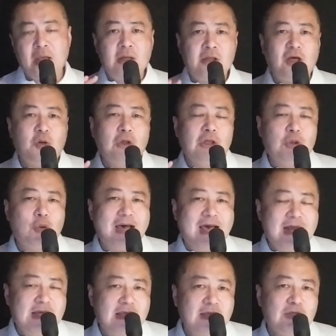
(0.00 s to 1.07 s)
They would do
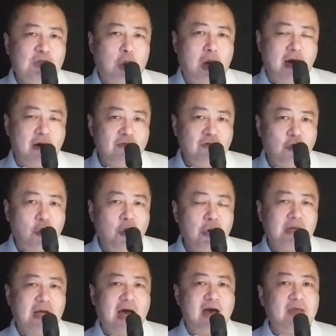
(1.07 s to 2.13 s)
anything to
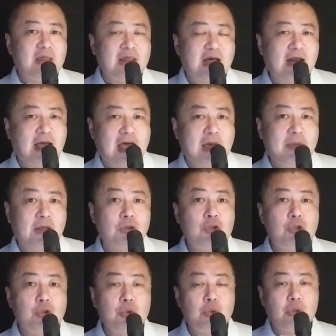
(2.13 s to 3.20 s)
avoid having that happen
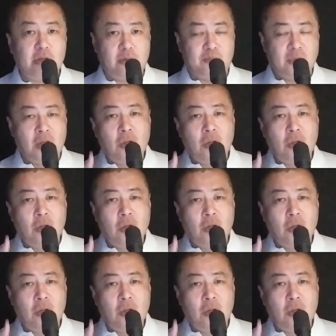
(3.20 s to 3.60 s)
to them.